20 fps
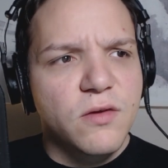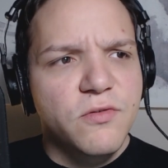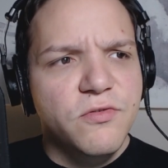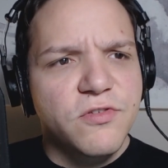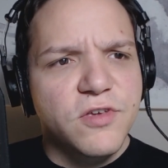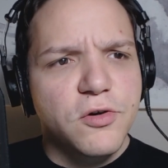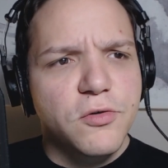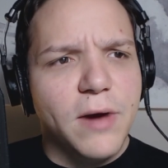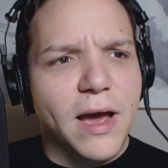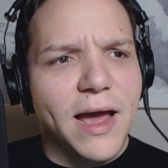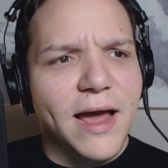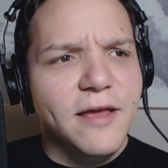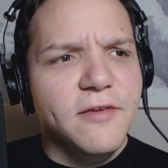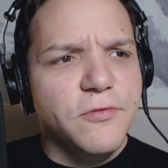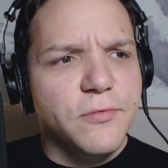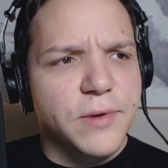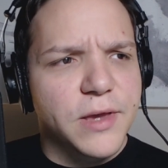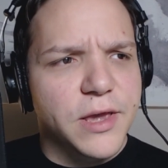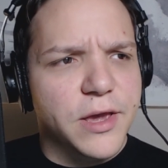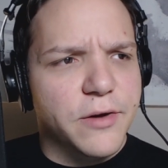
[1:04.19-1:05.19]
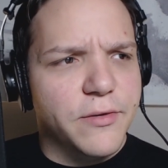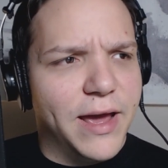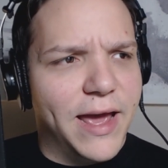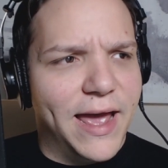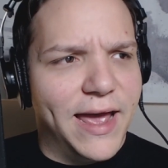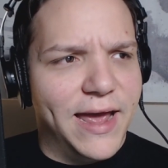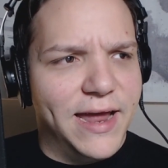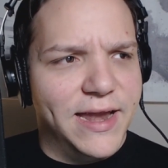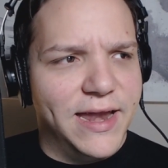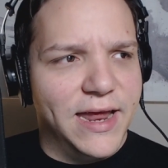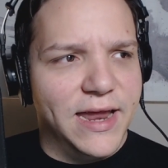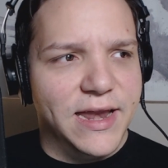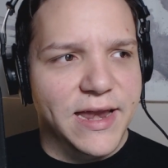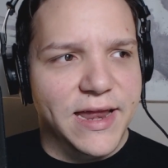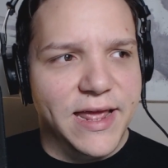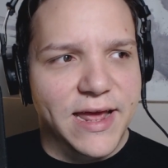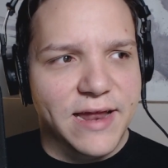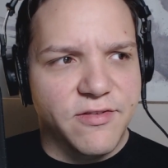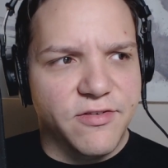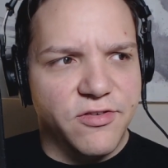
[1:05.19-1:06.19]
So as we go ahead
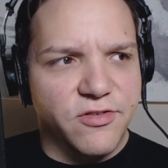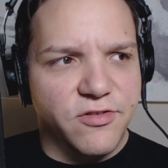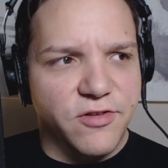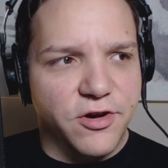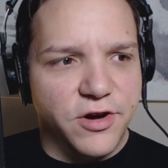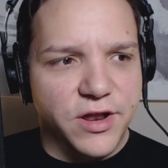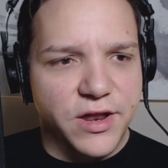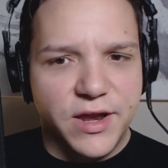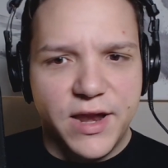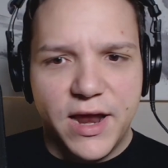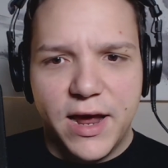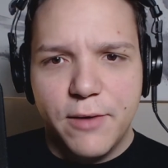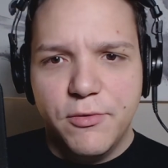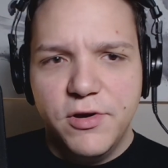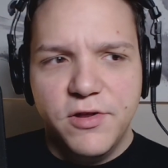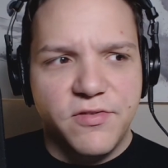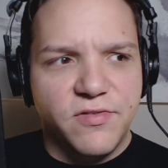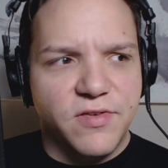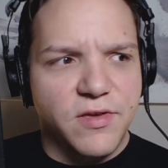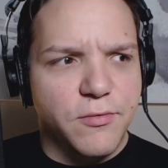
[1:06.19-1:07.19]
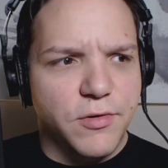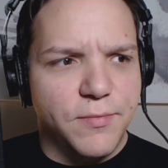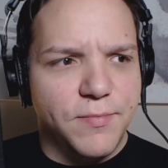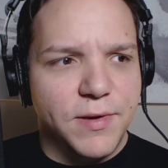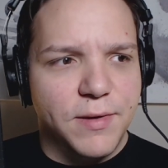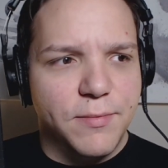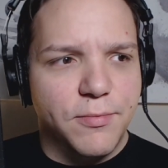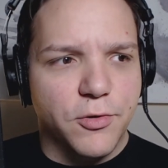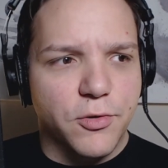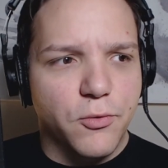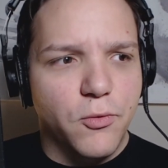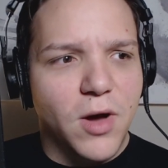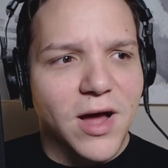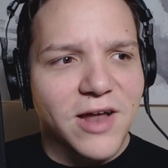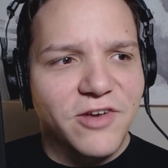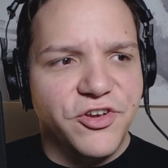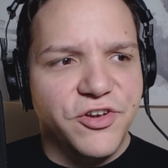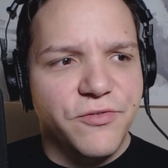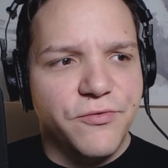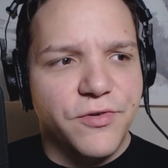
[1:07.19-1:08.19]
and get started, I want to see where people are
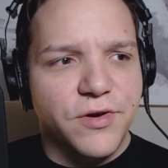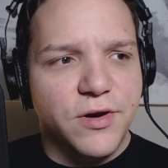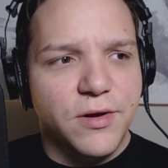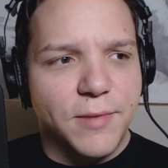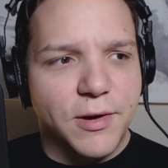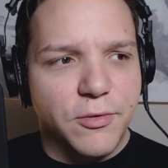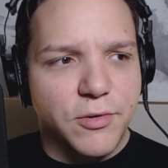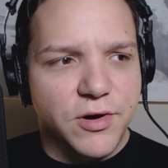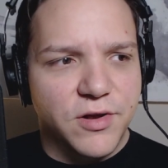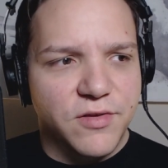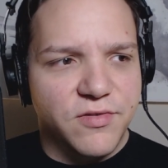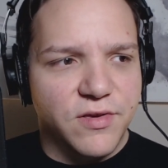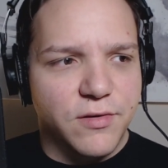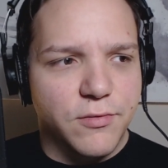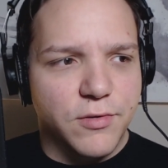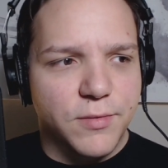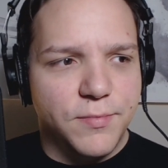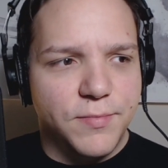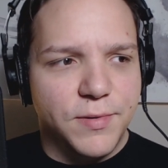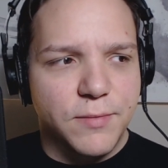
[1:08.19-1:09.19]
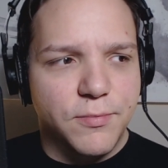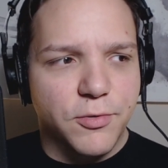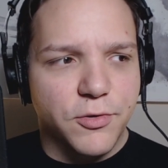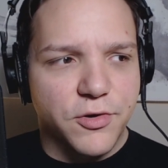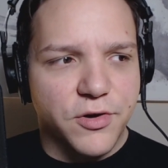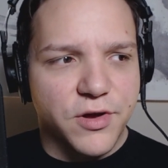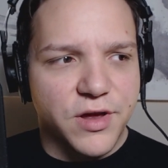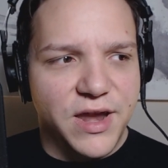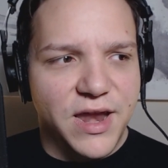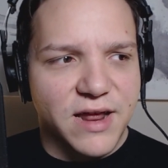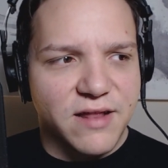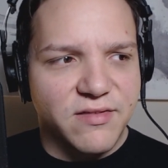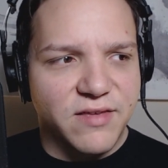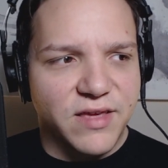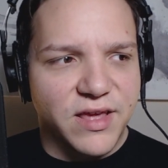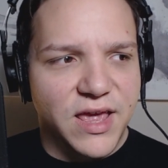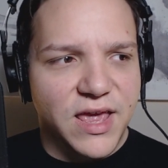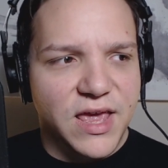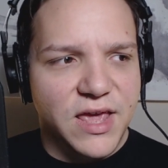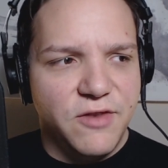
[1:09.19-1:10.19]
watching from. I want to see where people are
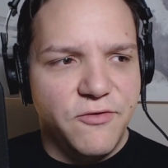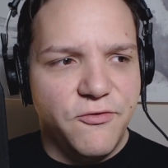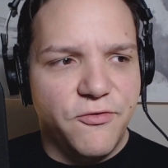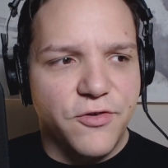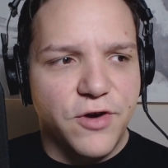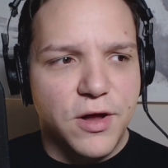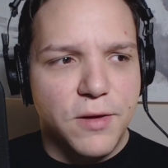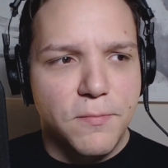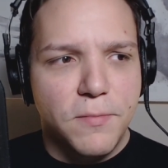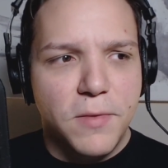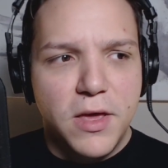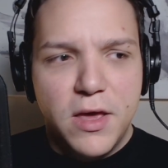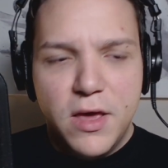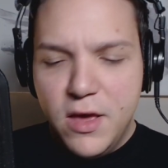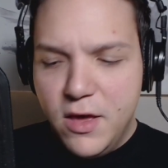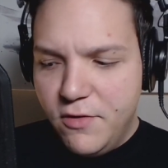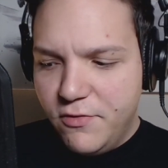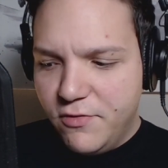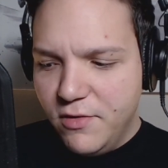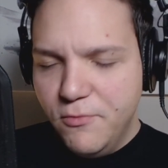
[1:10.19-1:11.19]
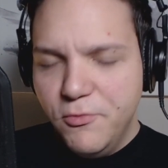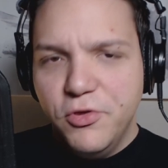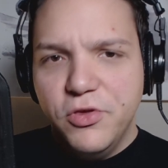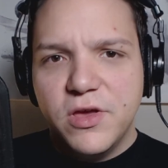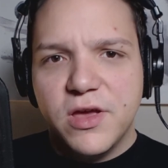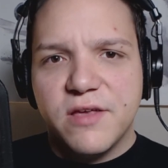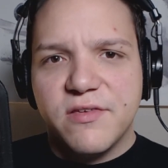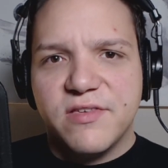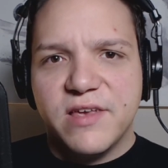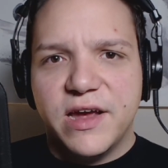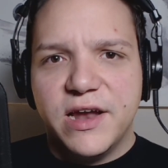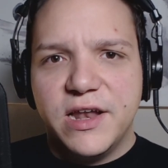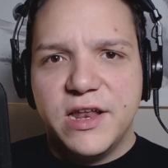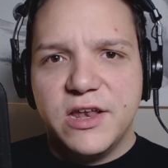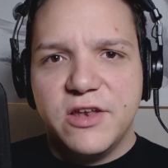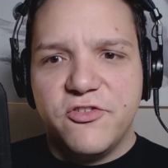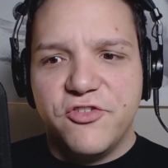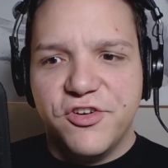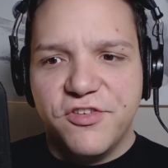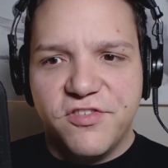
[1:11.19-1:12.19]
connecting in from. So I'm really
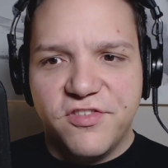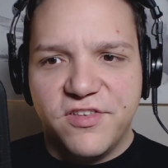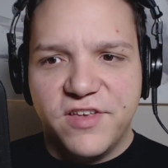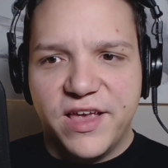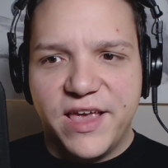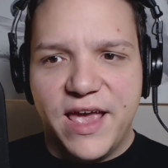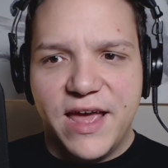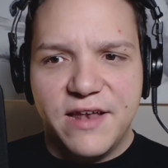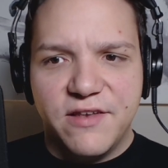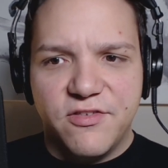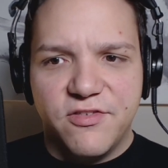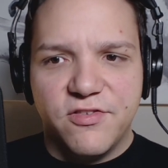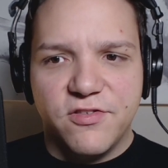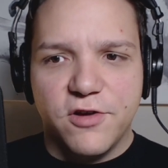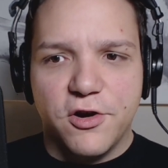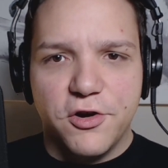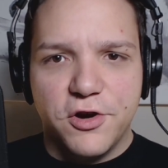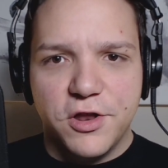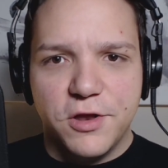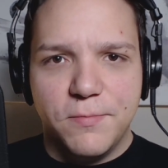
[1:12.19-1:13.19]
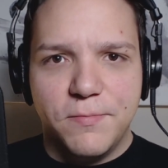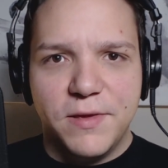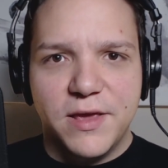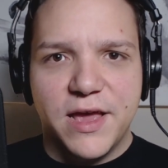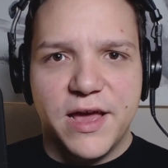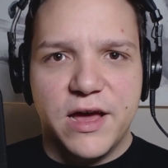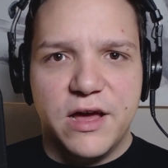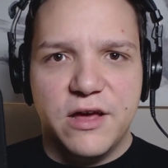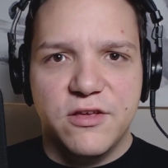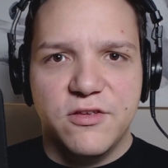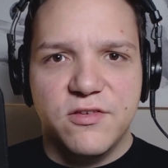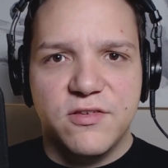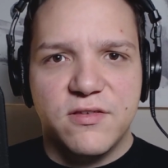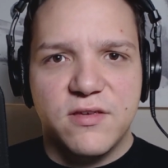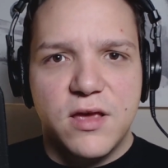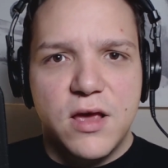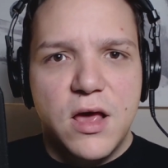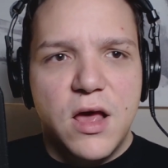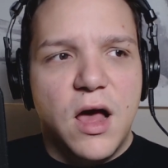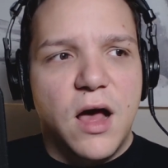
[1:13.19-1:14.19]
excited just to get started
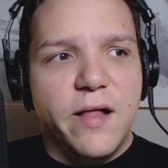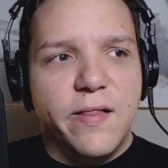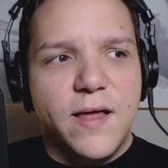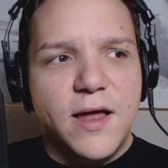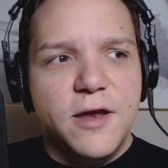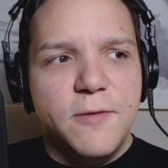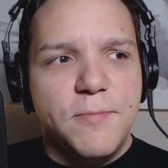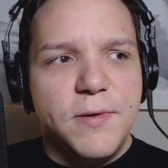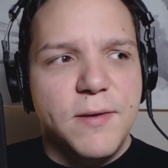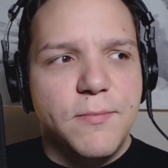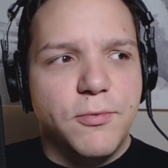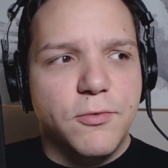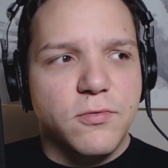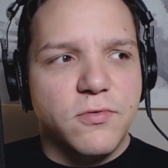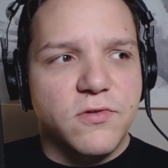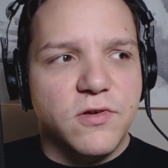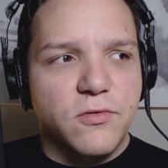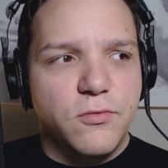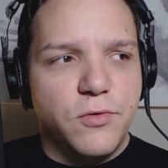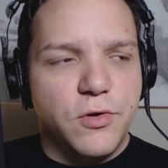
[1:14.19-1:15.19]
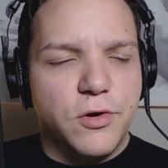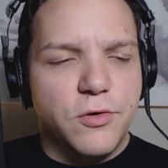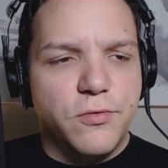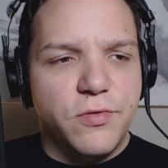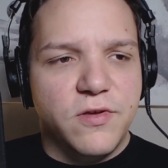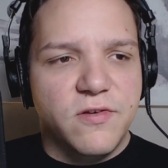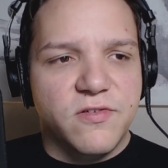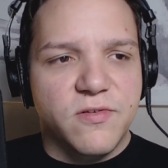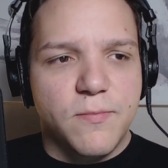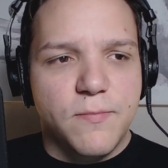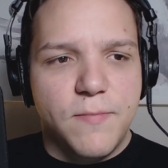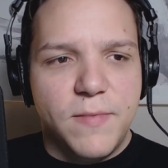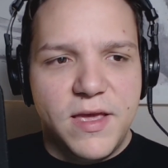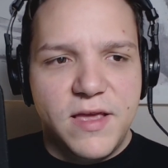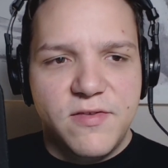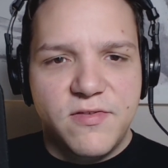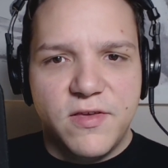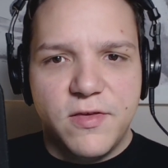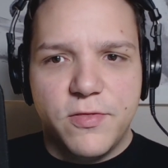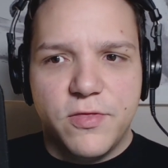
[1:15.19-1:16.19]
because a lot of people don't know these
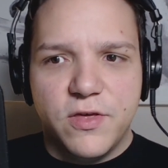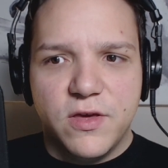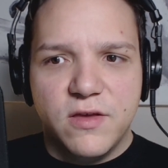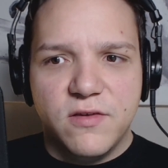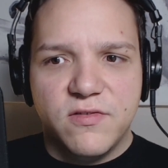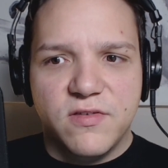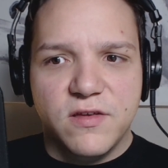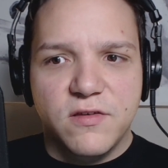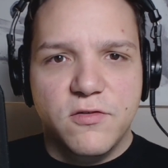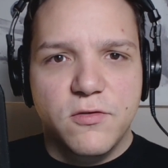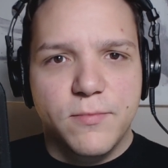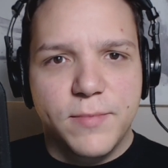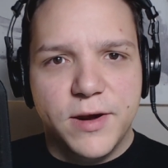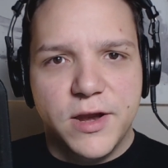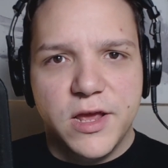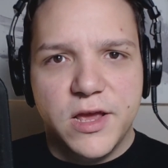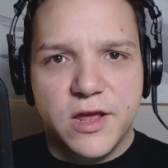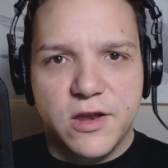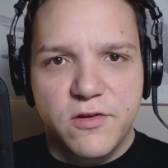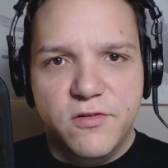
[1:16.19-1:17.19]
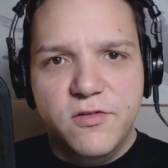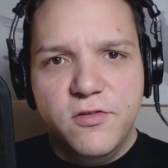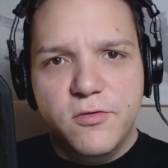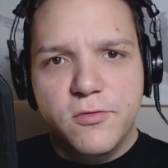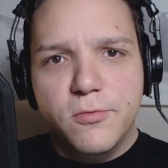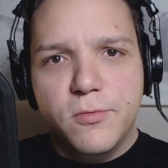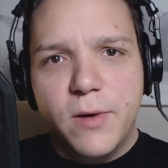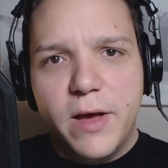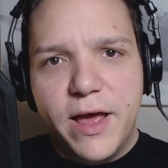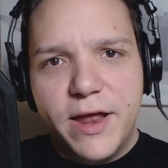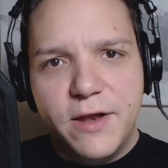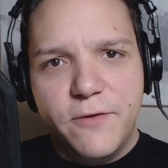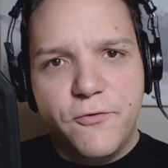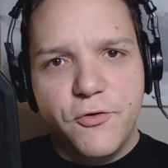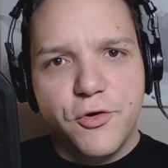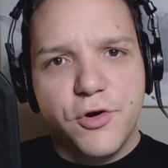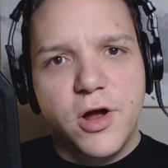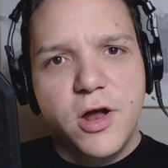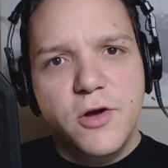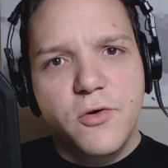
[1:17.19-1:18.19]
amazing things that TubeBuddy can do. And if
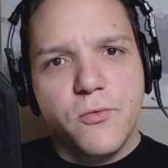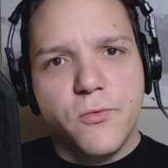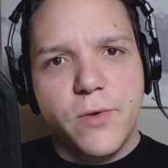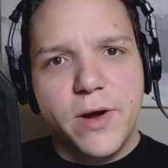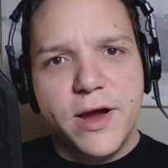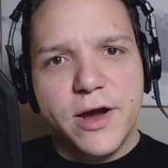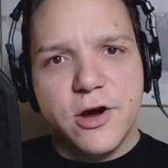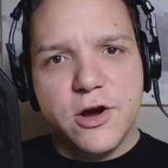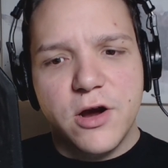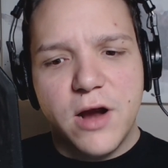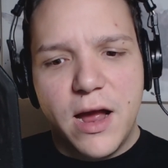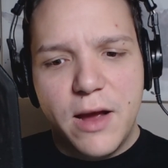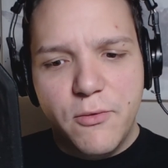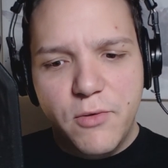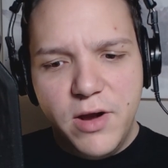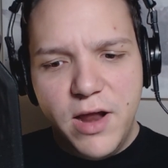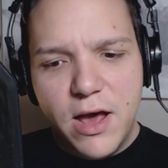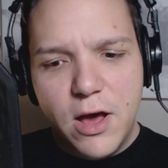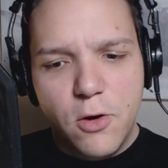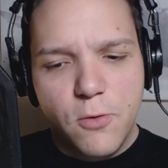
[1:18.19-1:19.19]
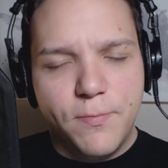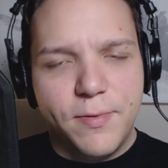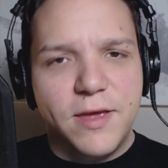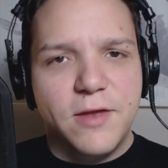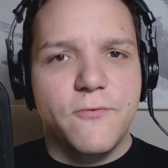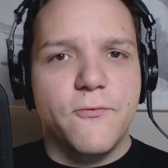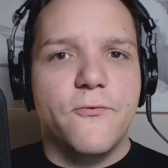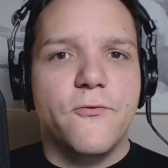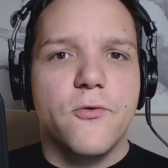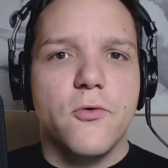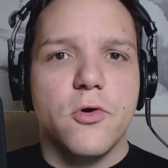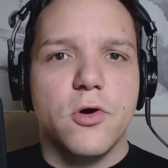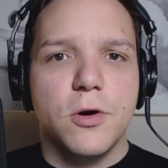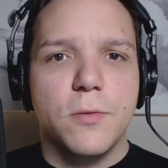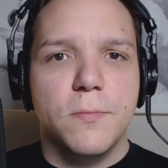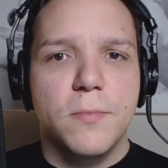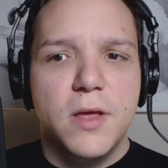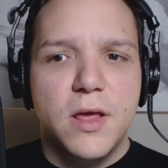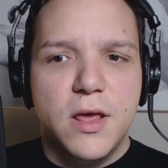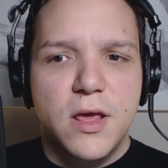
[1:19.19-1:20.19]
you're unaware, I want to help
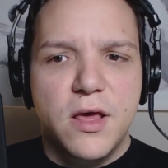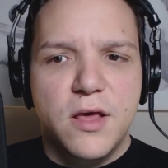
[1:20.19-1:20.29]
inform.